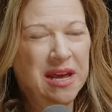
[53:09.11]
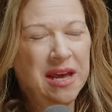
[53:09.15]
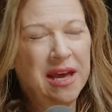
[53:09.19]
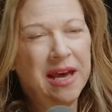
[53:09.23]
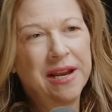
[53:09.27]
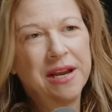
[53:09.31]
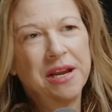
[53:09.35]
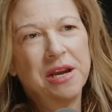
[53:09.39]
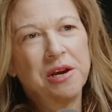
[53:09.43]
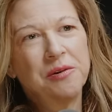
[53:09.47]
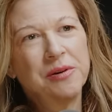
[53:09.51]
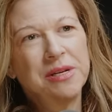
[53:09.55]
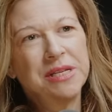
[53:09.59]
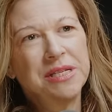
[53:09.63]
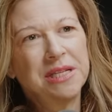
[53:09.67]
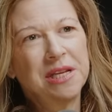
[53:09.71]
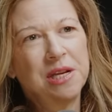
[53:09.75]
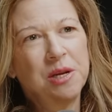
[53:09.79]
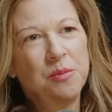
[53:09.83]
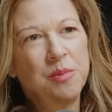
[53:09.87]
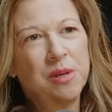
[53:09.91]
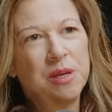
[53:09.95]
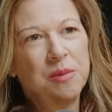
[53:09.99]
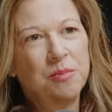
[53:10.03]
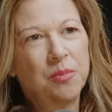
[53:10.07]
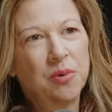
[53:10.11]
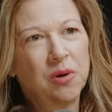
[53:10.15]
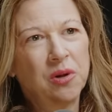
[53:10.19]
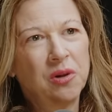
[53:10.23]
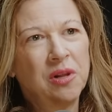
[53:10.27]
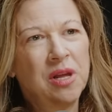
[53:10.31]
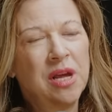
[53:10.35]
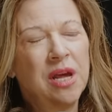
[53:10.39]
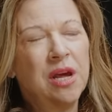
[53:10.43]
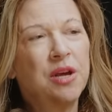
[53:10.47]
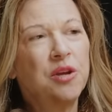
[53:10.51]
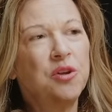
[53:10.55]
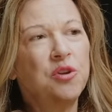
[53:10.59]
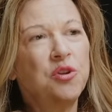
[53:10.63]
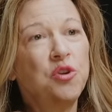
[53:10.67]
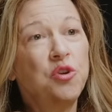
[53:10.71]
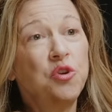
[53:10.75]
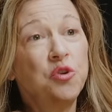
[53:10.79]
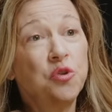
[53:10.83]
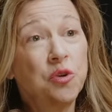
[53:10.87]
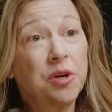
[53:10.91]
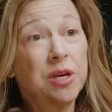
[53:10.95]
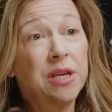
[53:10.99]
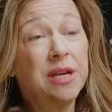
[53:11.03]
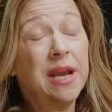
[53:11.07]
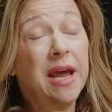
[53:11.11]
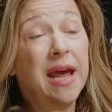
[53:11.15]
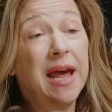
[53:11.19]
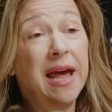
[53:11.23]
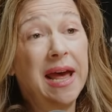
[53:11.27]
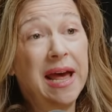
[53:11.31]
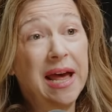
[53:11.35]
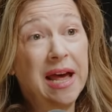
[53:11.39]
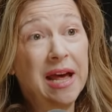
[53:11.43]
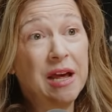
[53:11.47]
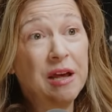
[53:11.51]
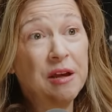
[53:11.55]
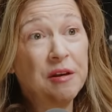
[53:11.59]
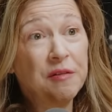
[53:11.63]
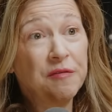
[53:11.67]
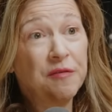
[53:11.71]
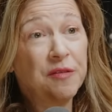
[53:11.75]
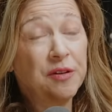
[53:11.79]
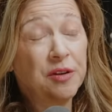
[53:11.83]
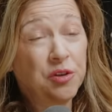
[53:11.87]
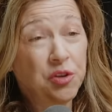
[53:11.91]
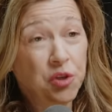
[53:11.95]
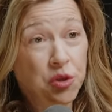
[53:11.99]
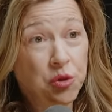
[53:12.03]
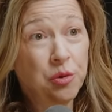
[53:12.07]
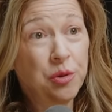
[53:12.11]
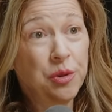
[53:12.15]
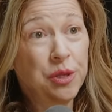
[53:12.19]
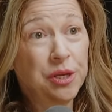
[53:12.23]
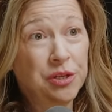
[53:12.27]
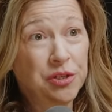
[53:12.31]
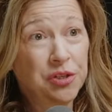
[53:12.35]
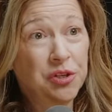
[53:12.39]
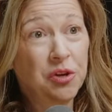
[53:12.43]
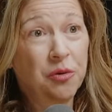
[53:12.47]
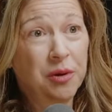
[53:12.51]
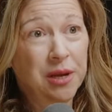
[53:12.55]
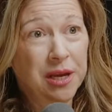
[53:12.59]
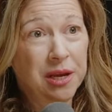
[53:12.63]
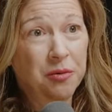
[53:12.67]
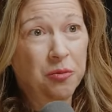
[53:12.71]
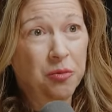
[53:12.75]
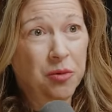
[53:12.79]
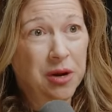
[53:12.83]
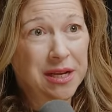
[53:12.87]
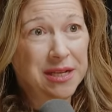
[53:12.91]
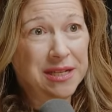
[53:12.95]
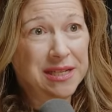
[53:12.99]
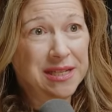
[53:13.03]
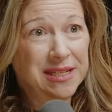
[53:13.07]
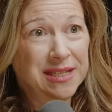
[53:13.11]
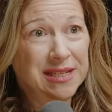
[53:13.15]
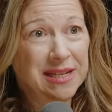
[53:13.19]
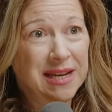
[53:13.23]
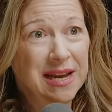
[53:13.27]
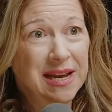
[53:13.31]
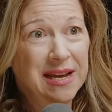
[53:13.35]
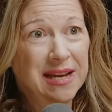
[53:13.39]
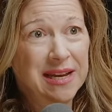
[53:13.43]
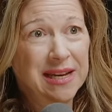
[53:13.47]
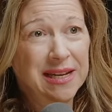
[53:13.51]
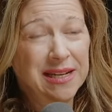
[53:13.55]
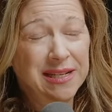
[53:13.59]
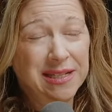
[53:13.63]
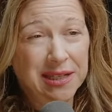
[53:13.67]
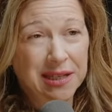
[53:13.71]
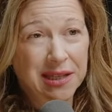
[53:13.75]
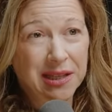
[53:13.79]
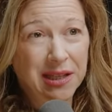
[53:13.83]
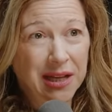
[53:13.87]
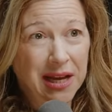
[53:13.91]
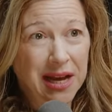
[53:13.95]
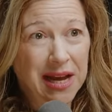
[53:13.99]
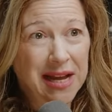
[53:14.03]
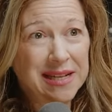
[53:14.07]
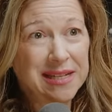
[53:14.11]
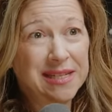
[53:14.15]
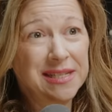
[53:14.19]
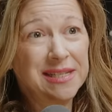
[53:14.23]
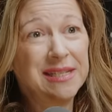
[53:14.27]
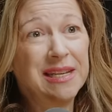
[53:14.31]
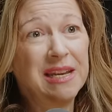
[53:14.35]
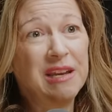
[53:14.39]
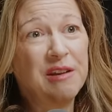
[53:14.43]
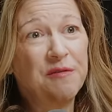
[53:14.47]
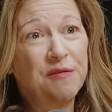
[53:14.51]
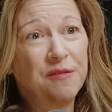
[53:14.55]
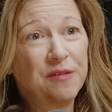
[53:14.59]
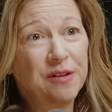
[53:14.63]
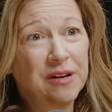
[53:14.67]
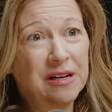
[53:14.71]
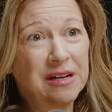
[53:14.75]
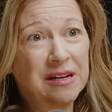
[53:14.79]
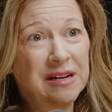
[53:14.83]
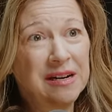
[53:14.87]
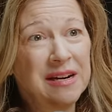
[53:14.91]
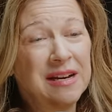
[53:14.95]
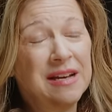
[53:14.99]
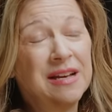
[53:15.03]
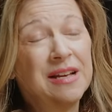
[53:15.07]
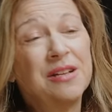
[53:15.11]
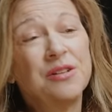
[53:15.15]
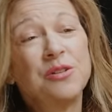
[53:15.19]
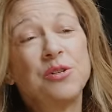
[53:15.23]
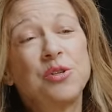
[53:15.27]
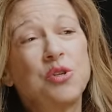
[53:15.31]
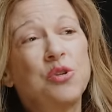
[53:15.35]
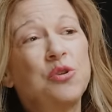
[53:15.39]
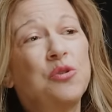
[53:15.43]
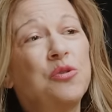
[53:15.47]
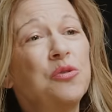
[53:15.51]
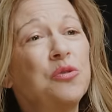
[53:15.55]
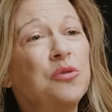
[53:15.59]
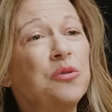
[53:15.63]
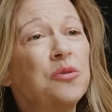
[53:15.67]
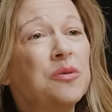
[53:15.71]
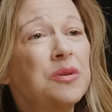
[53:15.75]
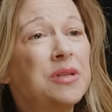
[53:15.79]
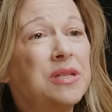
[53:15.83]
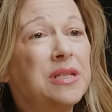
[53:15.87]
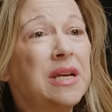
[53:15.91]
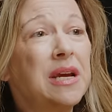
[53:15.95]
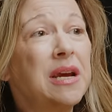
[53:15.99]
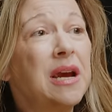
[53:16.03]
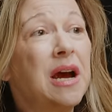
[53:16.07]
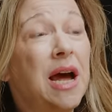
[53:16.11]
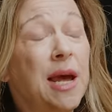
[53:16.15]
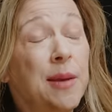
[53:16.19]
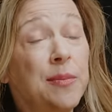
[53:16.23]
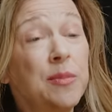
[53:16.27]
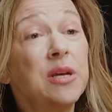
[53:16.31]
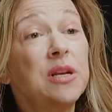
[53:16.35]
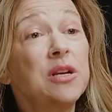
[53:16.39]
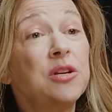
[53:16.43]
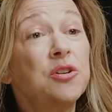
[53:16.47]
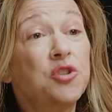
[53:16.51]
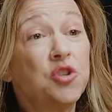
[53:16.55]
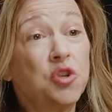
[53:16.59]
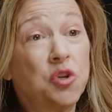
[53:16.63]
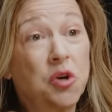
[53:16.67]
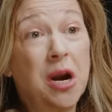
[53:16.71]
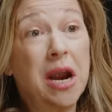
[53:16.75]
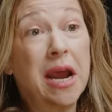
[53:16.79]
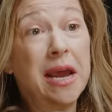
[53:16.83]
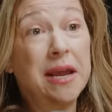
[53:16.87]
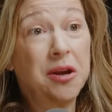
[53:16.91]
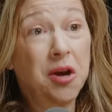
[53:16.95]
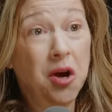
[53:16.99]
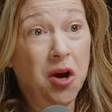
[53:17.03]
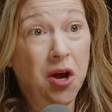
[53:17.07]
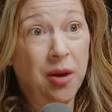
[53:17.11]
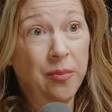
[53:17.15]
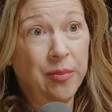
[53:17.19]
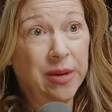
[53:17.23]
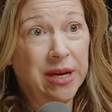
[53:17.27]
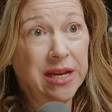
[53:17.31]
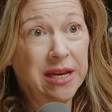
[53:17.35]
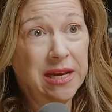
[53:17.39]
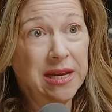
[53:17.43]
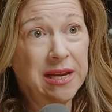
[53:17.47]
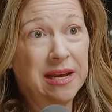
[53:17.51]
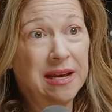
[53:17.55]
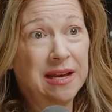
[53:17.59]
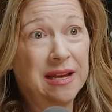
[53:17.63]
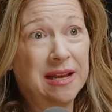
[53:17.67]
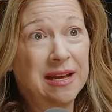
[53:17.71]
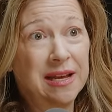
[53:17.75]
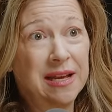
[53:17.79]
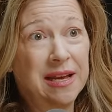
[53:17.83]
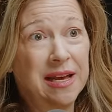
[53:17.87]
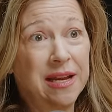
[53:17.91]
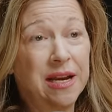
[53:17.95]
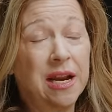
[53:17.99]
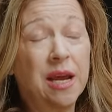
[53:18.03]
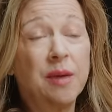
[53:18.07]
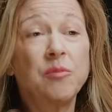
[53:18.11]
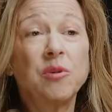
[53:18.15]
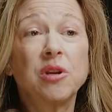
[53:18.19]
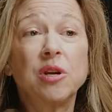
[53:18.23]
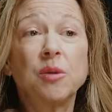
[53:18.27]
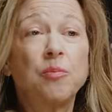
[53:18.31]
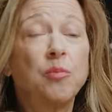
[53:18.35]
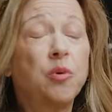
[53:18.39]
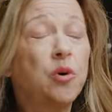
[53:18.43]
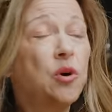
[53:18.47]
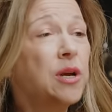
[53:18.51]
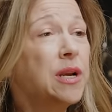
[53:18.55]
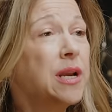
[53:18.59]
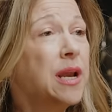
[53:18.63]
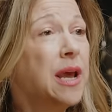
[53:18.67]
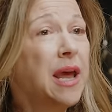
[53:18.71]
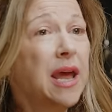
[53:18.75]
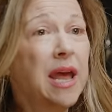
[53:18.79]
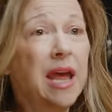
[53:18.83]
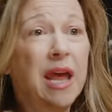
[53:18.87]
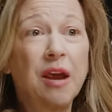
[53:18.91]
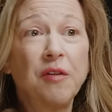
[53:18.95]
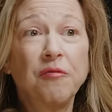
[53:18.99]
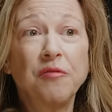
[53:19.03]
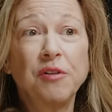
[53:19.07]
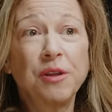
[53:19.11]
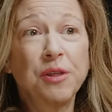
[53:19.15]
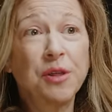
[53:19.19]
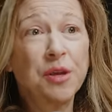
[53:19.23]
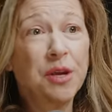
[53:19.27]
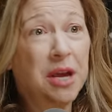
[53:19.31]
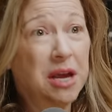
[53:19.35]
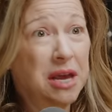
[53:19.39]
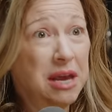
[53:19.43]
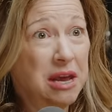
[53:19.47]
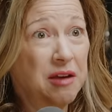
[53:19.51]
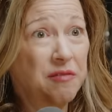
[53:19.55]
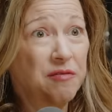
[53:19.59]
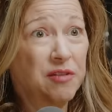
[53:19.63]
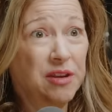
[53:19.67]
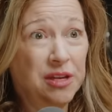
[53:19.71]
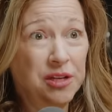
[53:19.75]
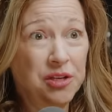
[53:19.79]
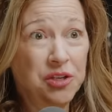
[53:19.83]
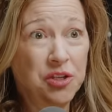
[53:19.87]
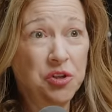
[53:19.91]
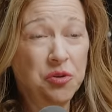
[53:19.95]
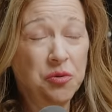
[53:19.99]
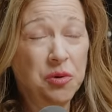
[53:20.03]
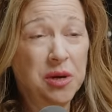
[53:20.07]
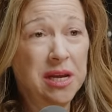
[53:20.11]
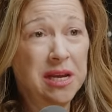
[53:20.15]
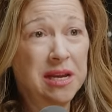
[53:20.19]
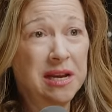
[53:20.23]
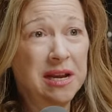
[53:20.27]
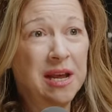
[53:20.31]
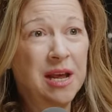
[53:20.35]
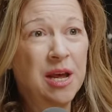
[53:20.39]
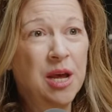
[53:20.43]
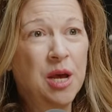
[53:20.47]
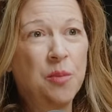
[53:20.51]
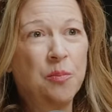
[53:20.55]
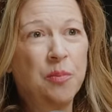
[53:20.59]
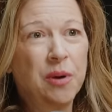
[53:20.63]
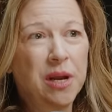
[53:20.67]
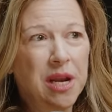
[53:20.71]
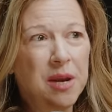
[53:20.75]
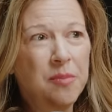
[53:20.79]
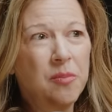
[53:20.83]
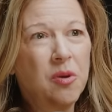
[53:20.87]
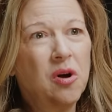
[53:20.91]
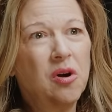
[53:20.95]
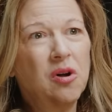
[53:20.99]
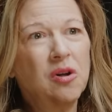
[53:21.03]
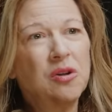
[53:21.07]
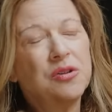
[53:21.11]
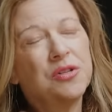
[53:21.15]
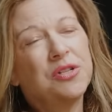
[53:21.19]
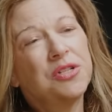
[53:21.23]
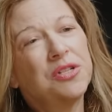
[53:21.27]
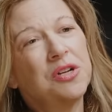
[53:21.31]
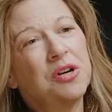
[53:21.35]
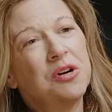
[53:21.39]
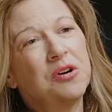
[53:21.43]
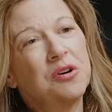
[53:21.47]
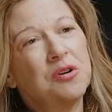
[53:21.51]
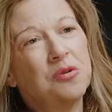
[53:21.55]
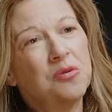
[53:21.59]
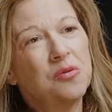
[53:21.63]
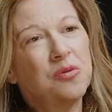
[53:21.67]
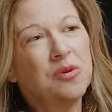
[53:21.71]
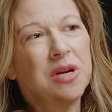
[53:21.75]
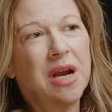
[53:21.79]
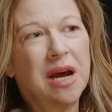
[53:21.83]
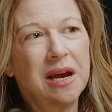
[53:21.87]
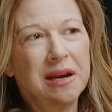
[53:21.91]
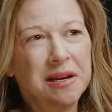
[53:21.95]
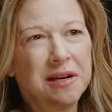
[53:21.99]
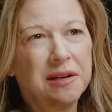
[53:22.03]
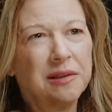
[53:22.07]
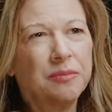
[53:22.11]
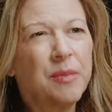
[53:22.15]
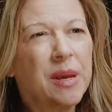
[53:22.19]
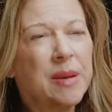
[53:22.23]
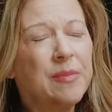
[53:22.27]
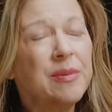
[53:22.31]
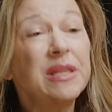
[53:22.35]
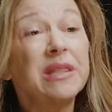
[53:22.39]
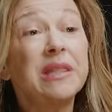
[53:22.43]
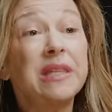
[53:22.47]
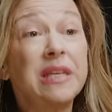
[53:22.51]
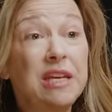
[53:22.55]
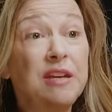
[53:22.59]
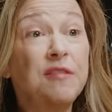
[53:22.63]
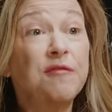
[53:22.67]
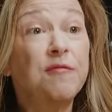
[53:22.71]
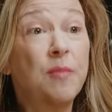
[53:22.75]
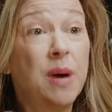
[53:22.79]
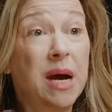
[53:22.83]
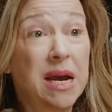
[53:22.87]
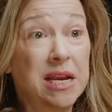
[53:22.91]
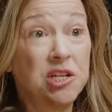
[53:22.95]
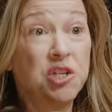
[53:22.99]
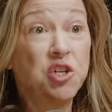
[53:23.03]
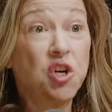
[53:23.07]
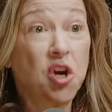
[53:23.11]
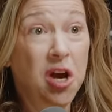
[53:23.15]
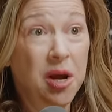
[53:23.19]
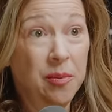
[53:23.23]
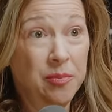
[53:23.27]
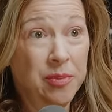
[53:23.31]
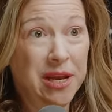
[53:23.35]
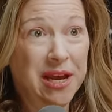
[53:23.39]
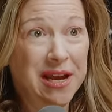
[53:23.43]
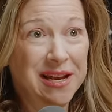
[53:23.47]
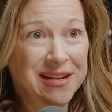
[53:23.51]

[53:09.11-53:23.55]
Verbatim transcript: And I always say to people, you can have two things going at once. It's a lot safer to say, I'm going to try comedy and I'm going to put everything I have into it, but I'm also not going to maybe leave my job